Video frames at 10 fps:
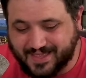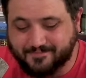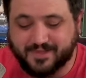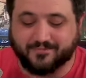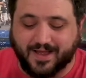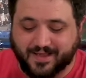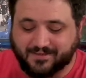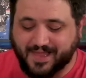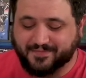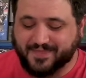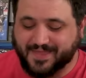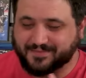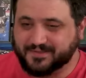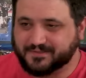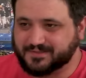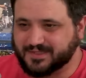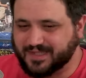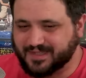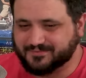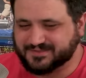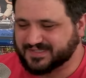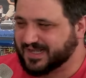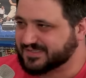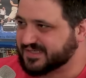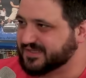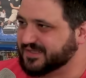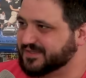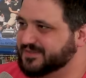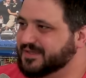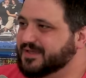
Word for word: Then, meanwhile, at that little was it Osgiliath?